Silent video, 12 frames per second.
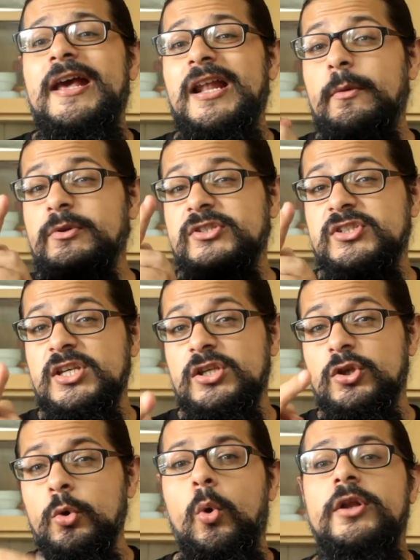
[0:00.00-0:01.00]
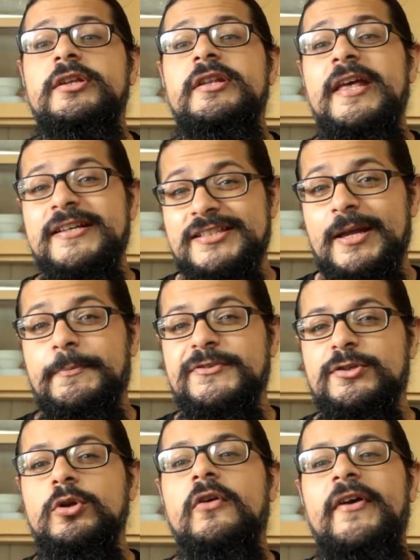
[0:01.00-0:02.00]
and I will see you on the next
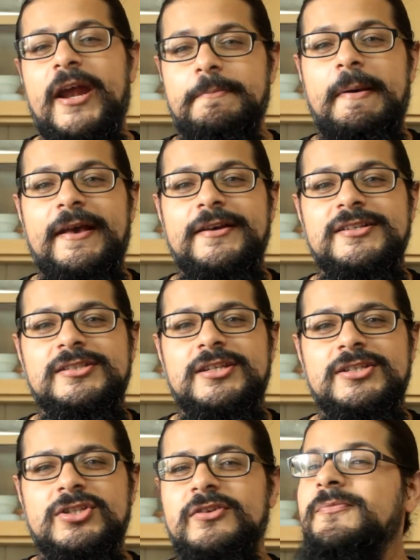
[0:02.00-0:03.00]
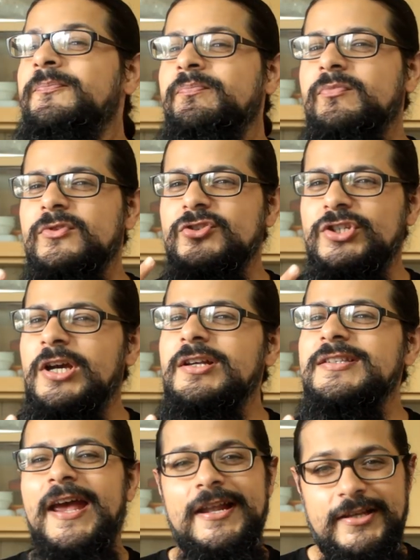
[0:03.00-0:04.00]
episode of Headbanger's Kitchen.
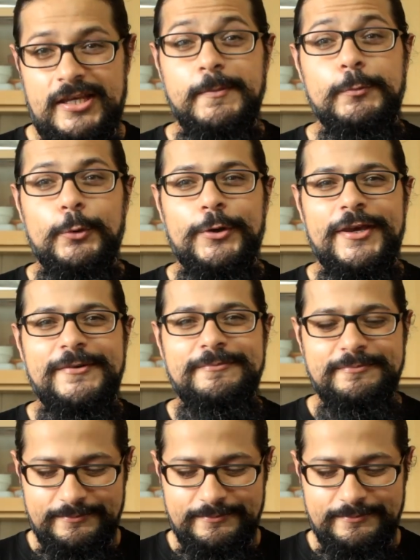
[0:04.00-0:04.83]
Cheers and keep cooking.